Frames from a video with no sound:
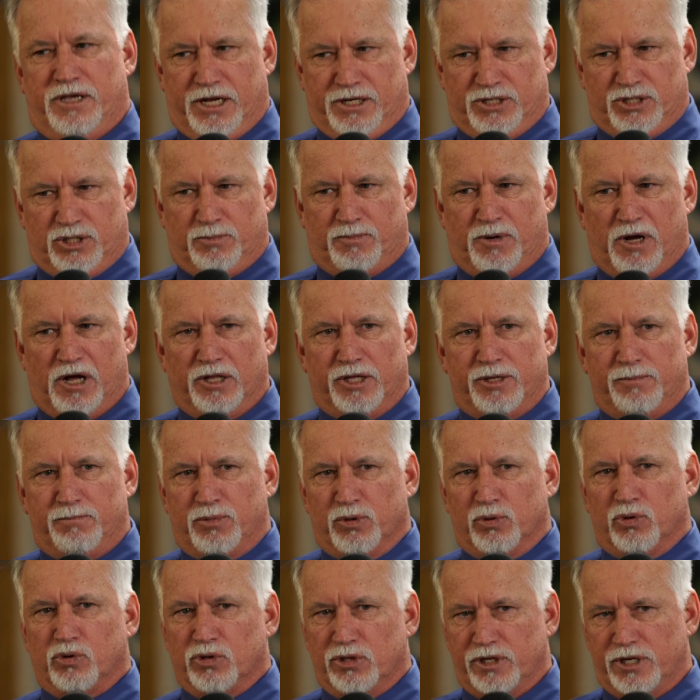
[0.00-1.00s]
Yes, the
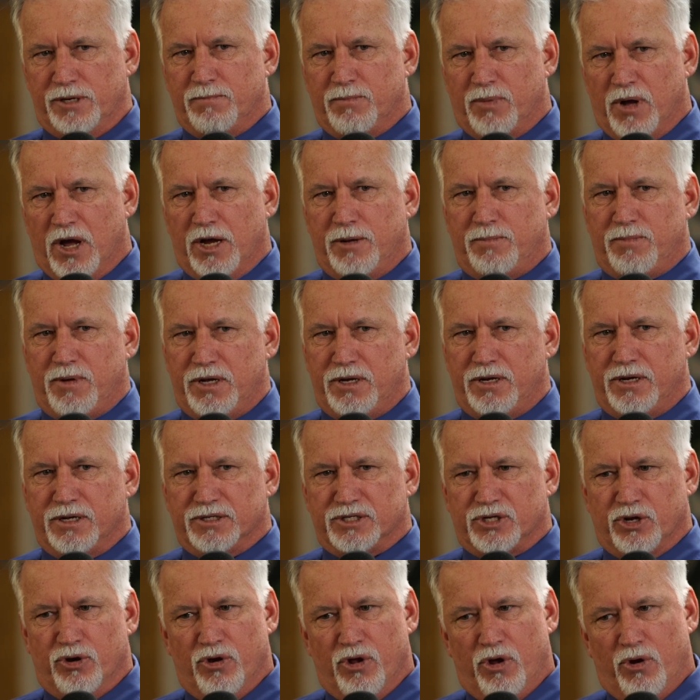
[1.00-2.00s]
polybutylene piping
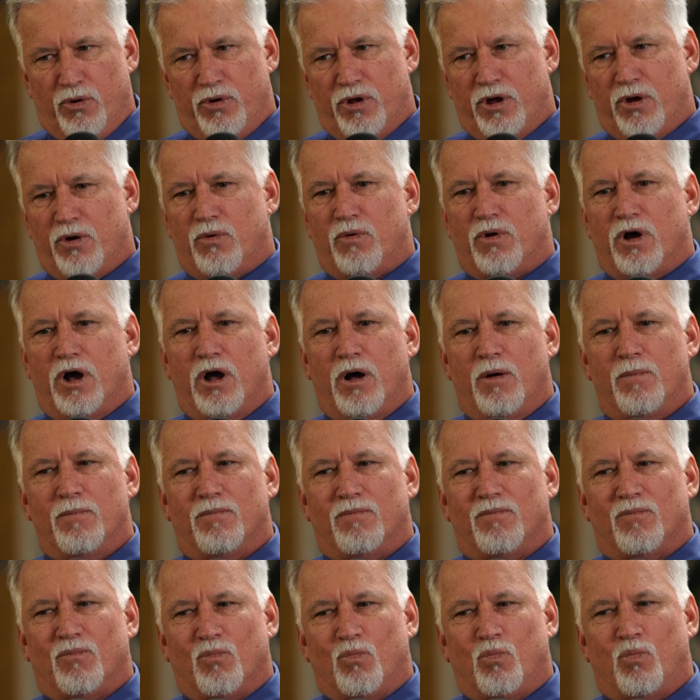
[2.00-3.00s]
is a
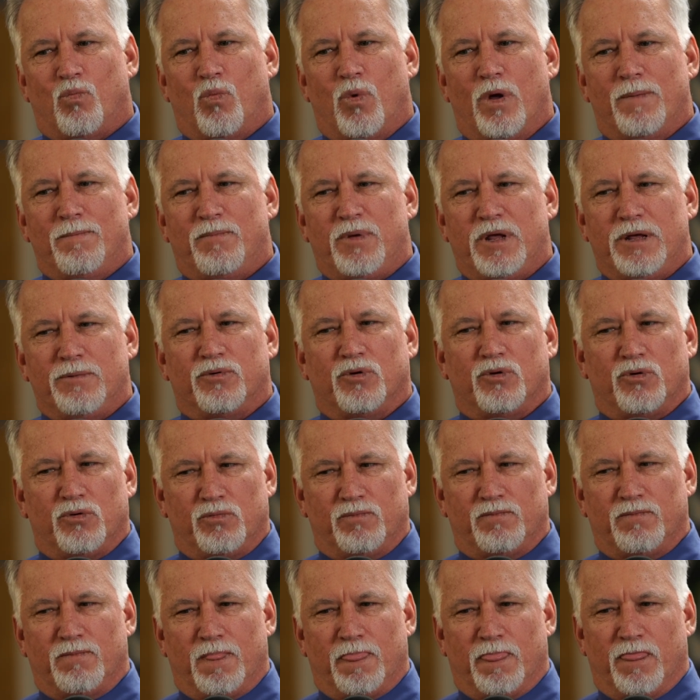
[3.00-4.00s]
no-no. When
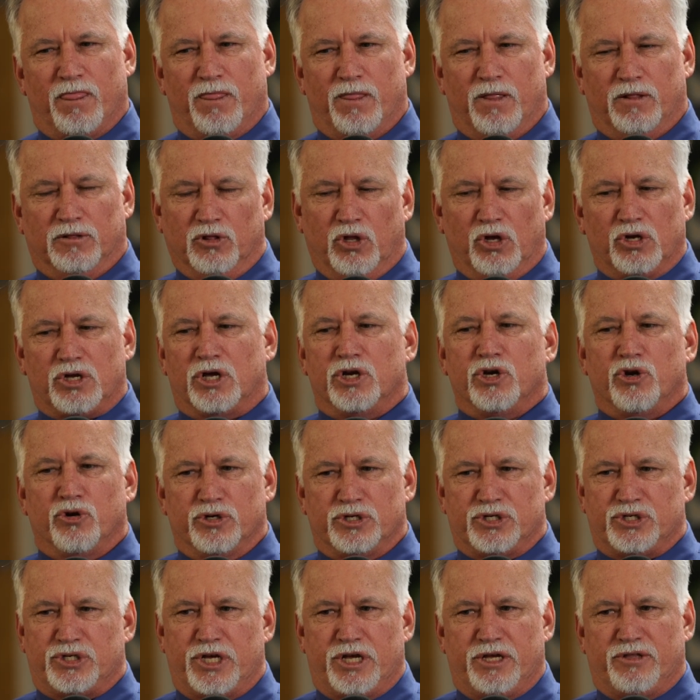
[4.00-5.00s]
people look under
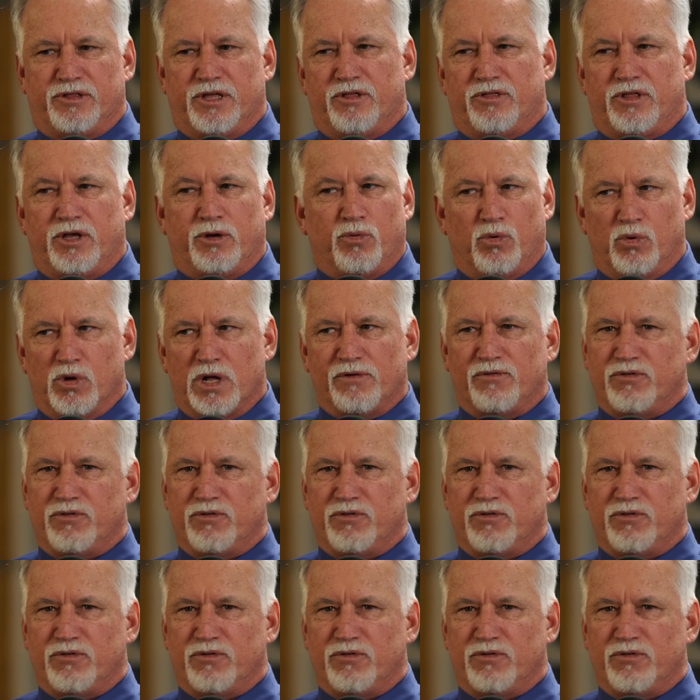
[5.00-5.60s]
a sink, they think, well,